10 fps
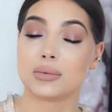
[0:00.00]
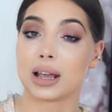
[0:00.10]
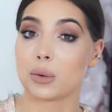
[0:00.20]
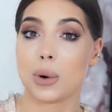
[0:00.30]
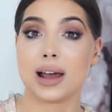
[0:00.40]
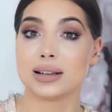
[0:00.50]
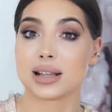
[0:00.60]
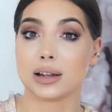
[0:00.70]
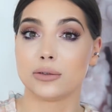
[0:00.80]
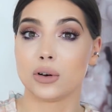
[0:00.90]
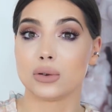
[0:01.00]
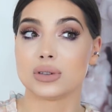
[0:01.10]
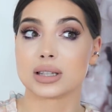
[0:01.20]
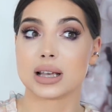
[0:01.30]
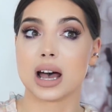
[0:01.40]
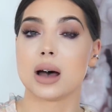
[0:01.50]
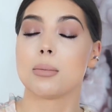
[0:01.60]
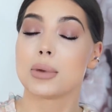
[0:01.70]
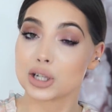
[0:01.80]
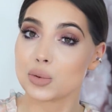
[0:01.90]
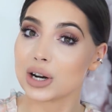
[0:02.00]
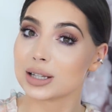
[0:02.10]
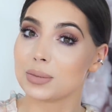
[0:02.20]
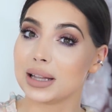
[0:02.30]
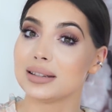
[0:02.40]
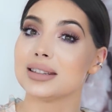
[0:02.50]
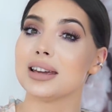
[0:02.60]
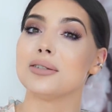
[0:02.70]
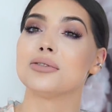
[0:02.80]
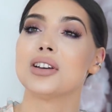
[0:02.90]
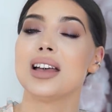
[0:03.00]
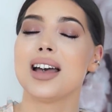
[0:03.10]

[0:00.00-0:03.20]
like wireless headphones are much more expensive,